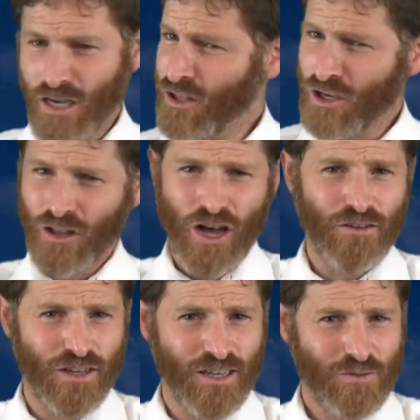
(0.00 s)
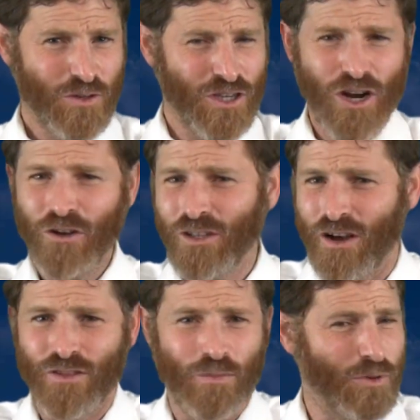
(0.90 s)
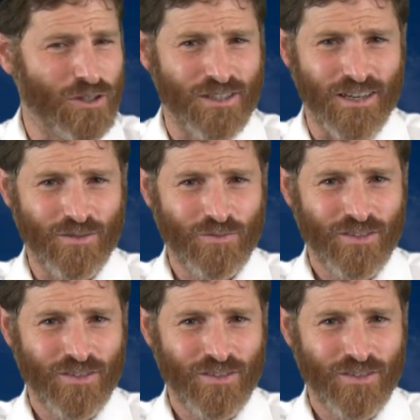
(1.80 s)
Either you love it or you don't love the person.